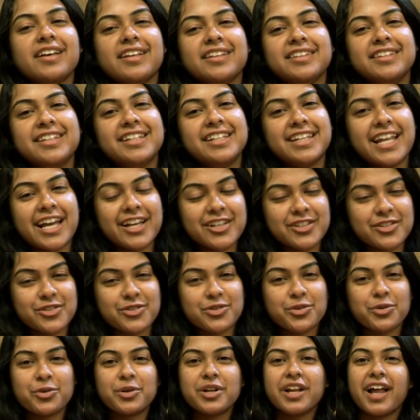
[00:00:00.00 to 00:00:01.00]
The
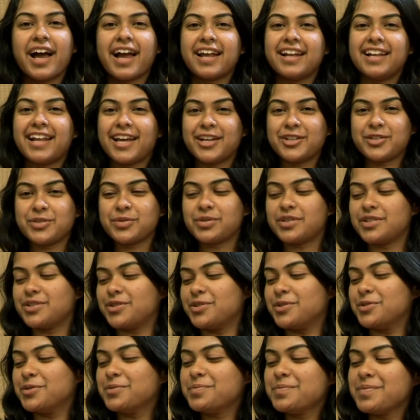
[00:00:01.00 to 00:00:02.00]
next role I'd like to
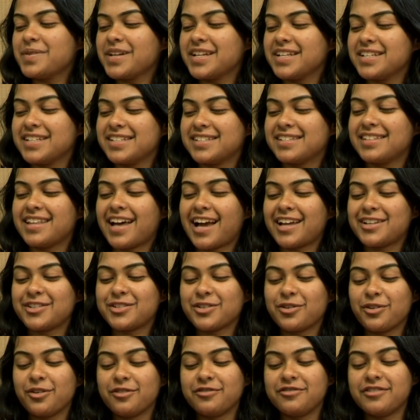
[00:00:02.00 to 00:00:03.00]
assume is
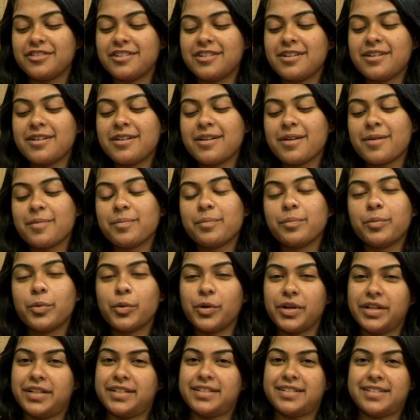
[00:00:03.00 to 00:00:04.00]
that of a
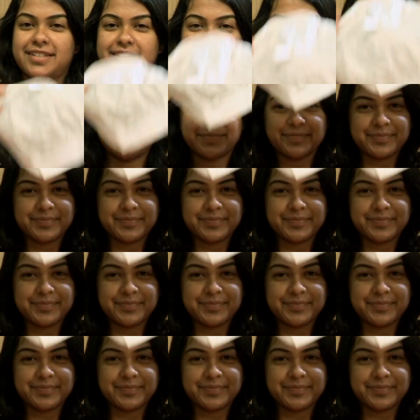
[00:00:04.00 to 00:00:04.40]
poet.